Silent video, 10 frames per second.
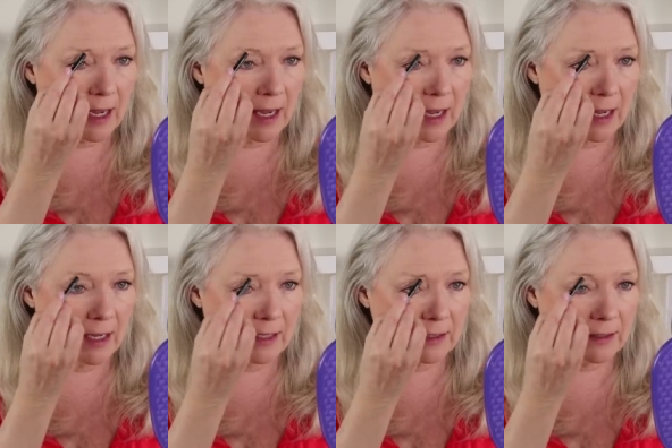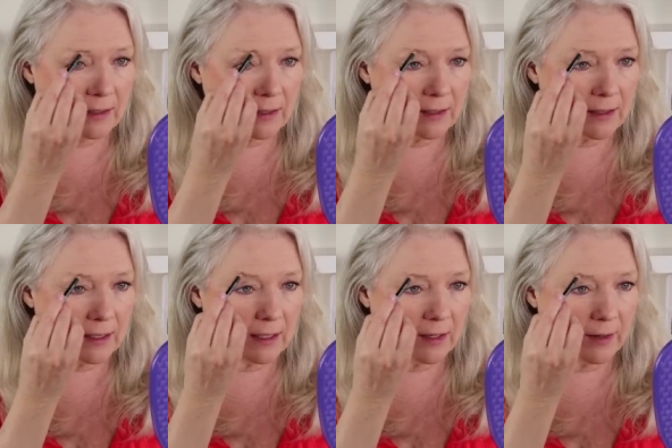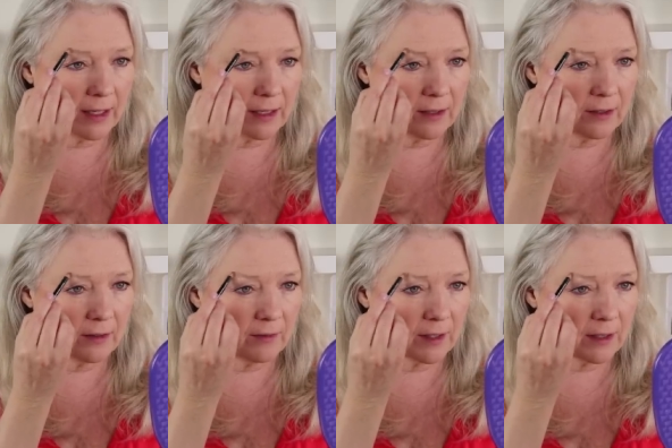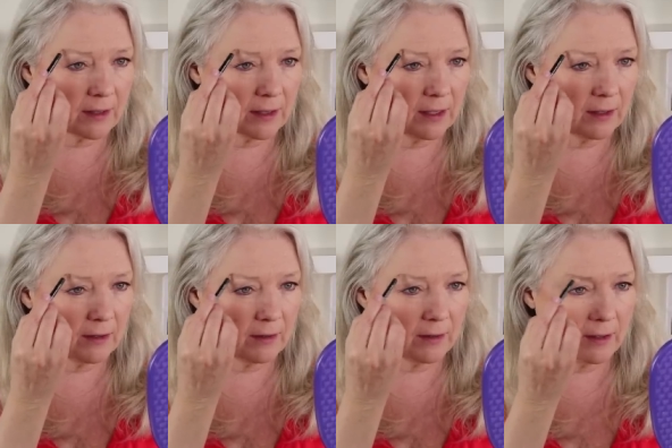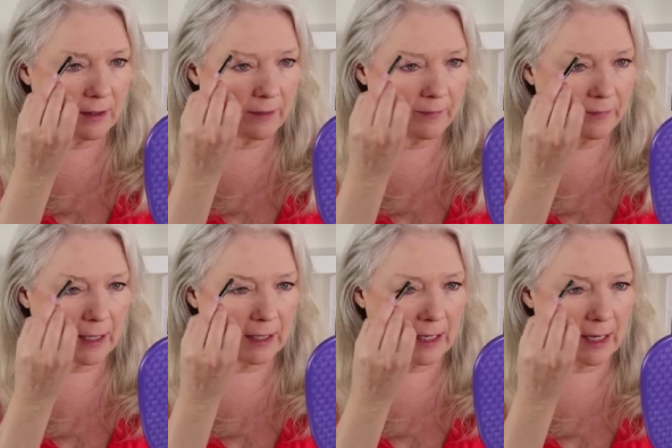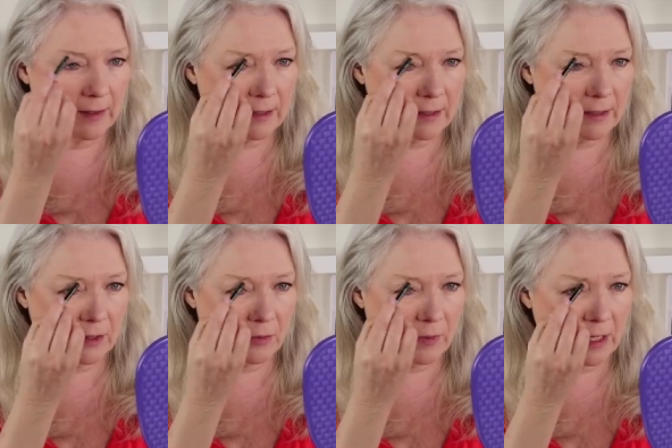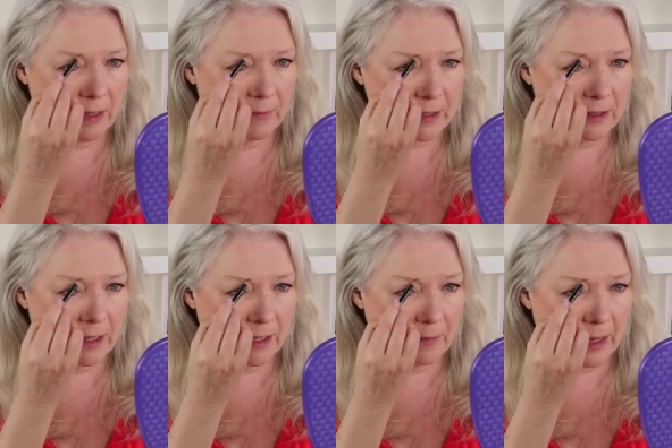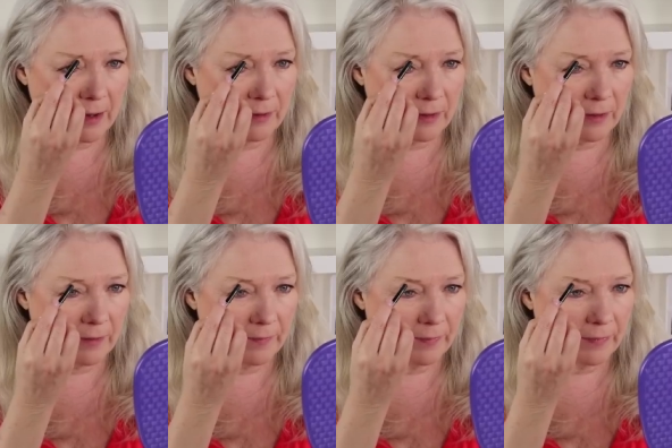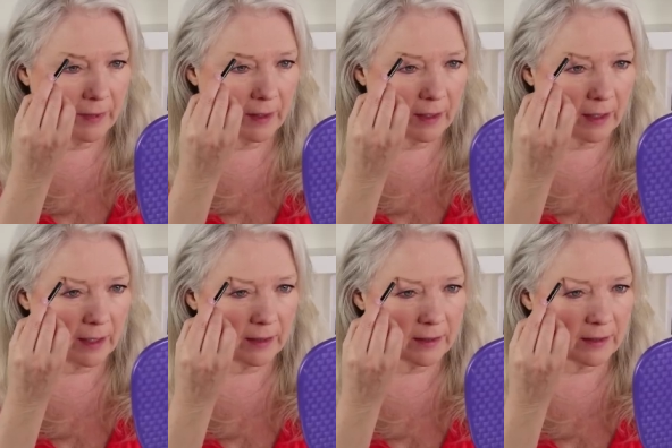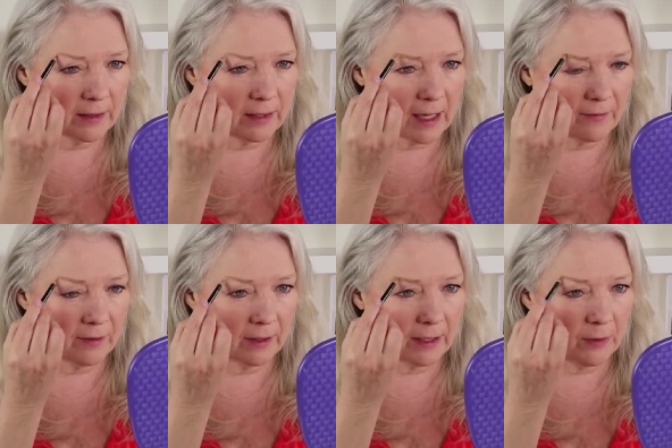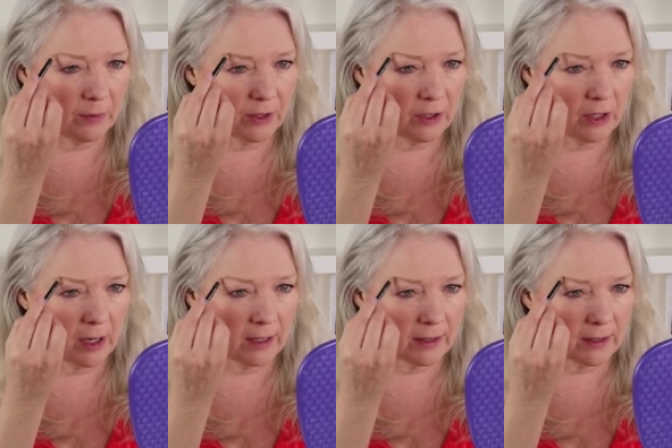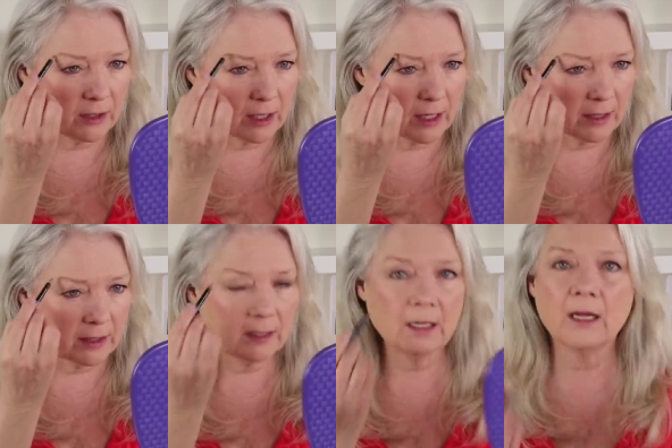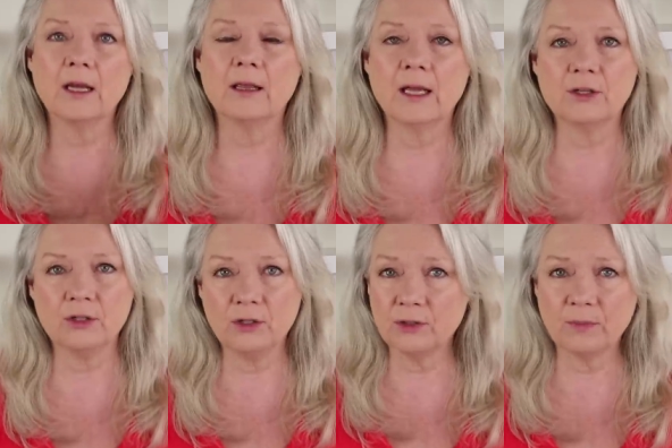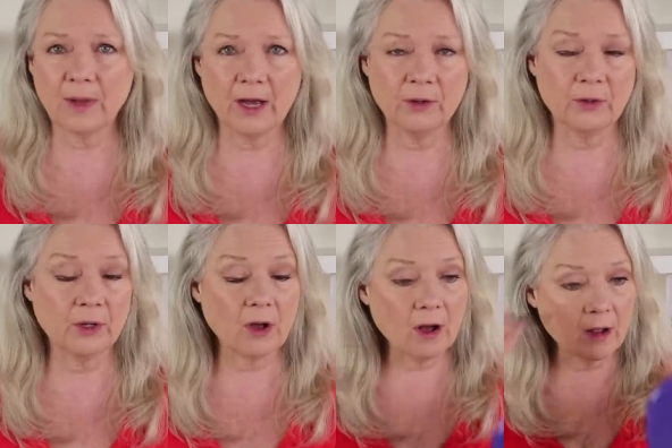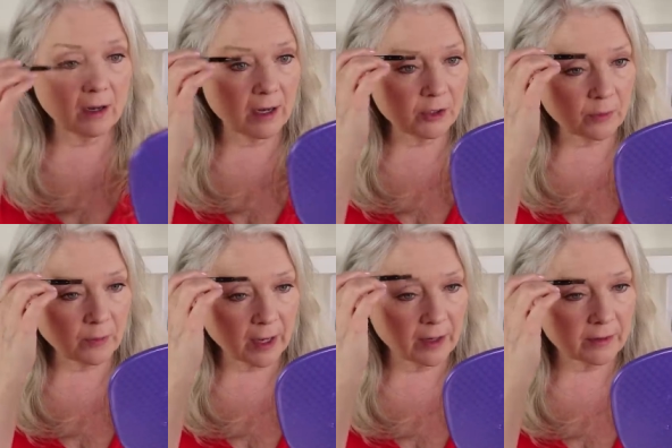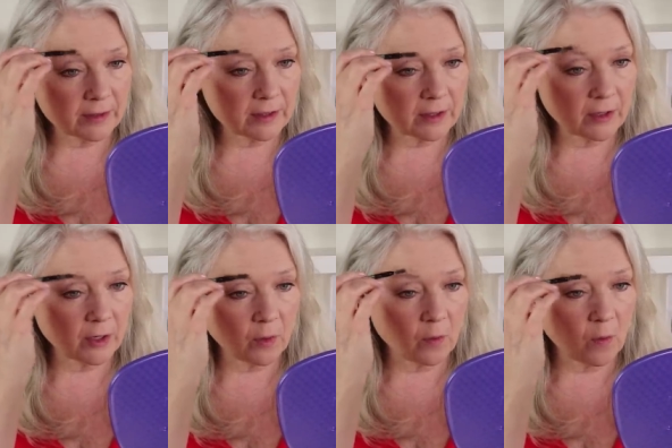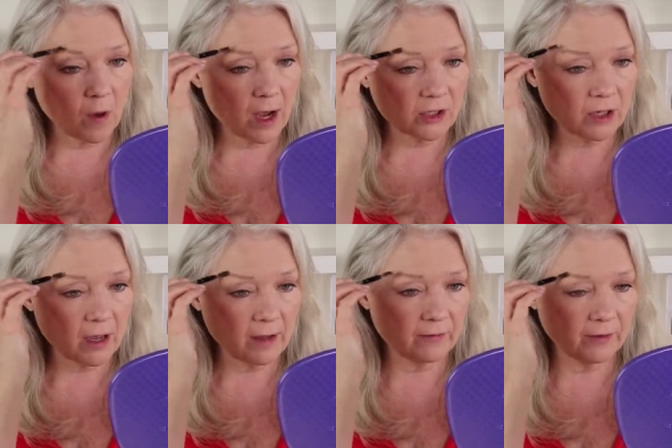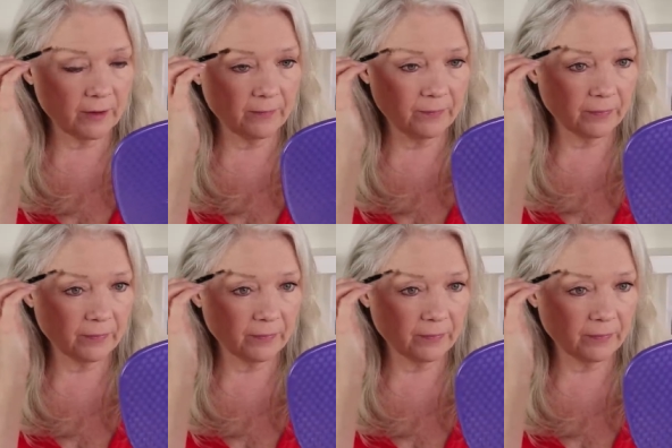and see how I can do this here. And again, this is a cream, it's not a powder. I definitely would not suggest that you use a powder at all on your brows. It's going to wash off